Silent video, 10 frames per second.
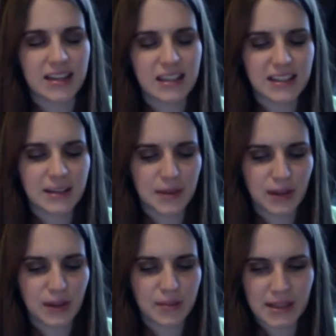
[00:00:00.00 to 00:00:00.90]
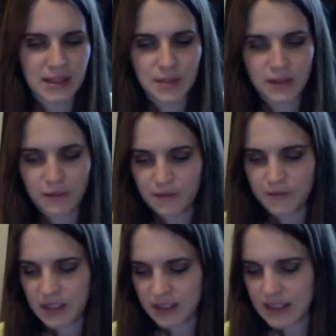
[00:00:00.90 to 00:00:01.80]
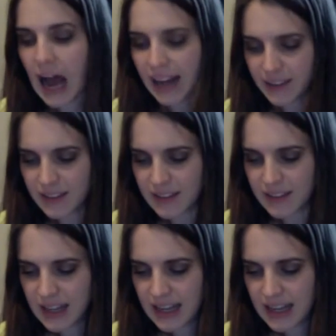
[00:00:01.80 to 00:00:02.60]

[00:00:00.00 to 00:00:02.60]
It just it, it makes me feel tired